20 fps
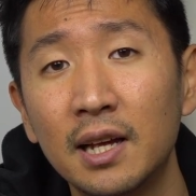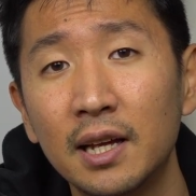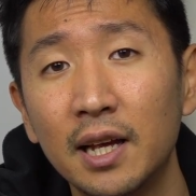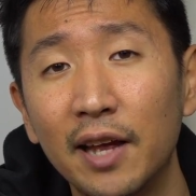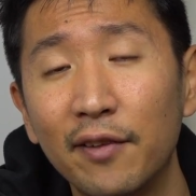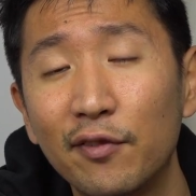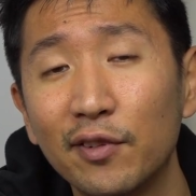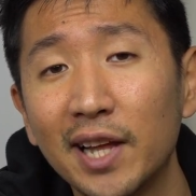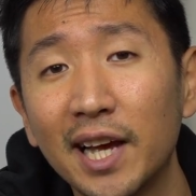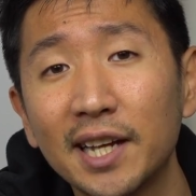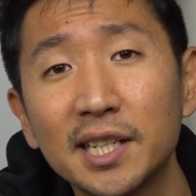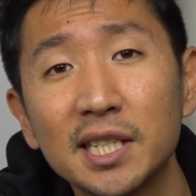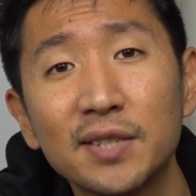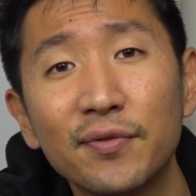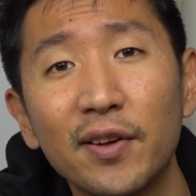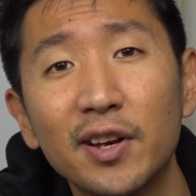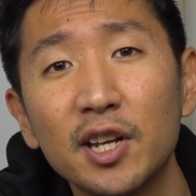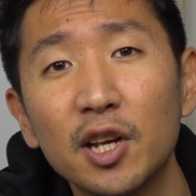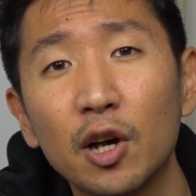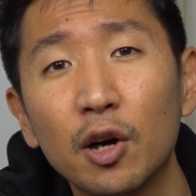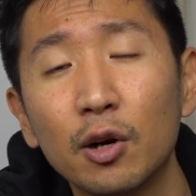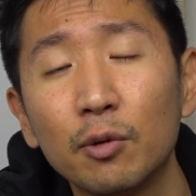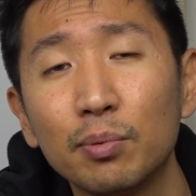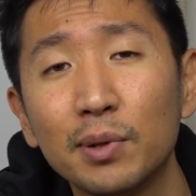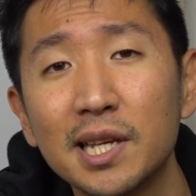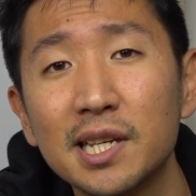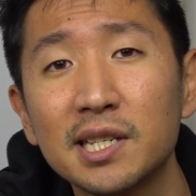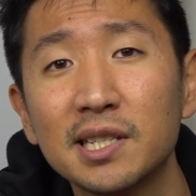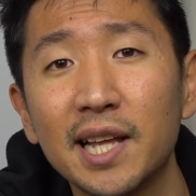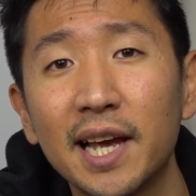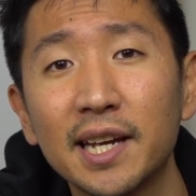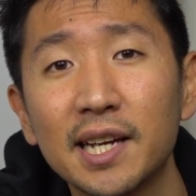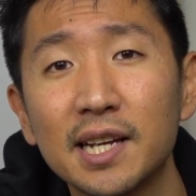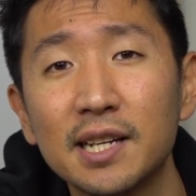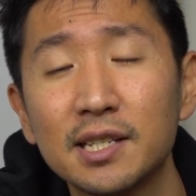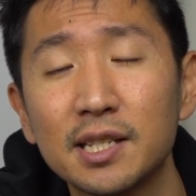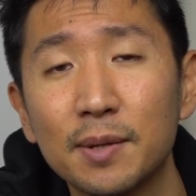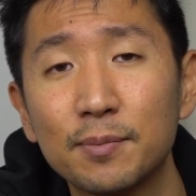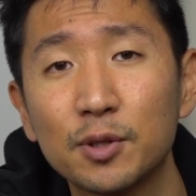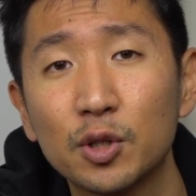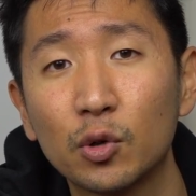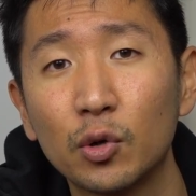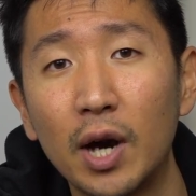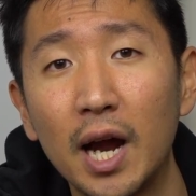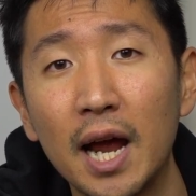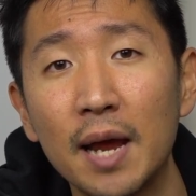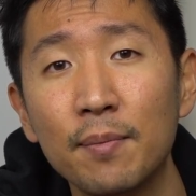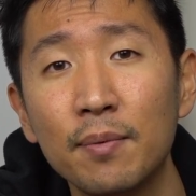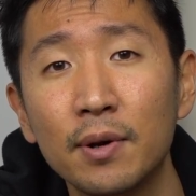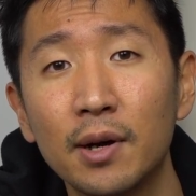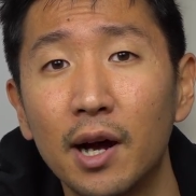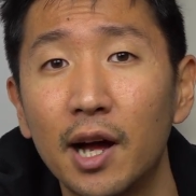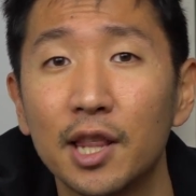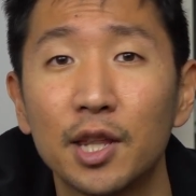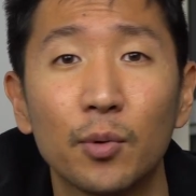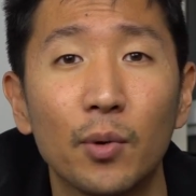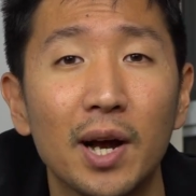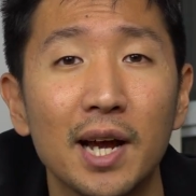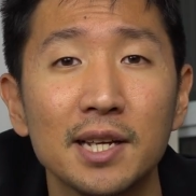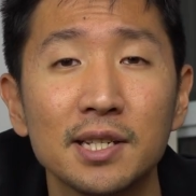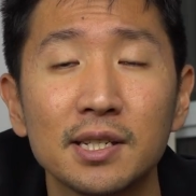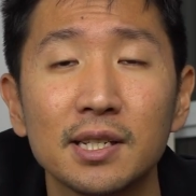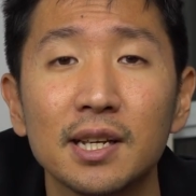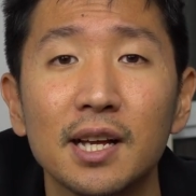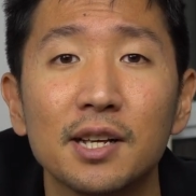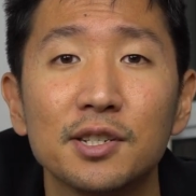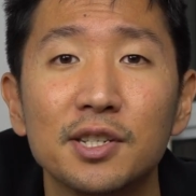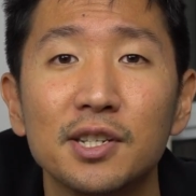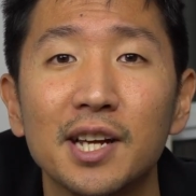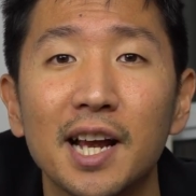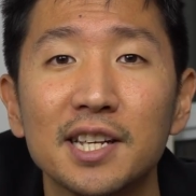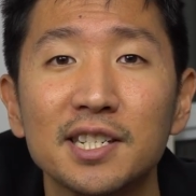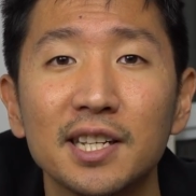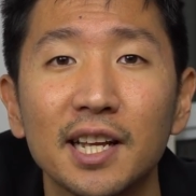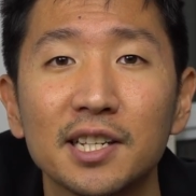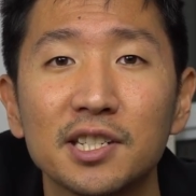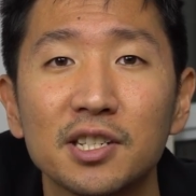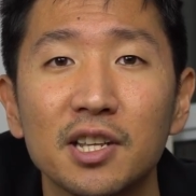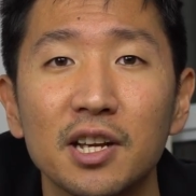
If you like this video, please like and subscribe. Otherwise, I'll see you guys next